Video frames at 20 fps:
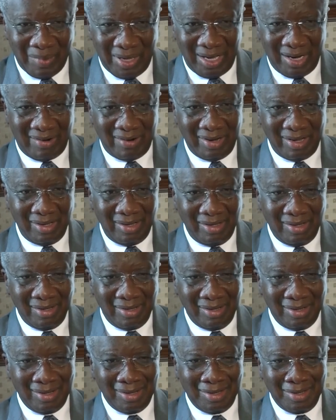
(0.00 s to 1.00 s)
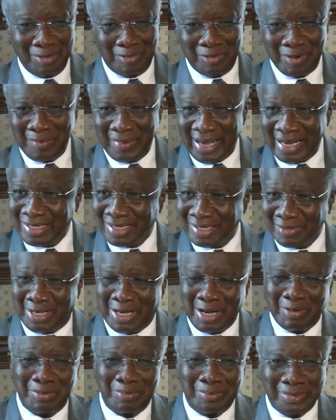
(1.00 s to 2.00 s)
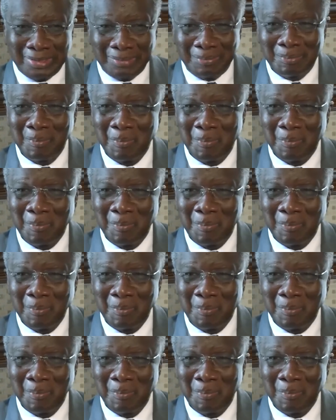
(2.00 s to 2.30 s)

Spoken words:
hearing from heads of government,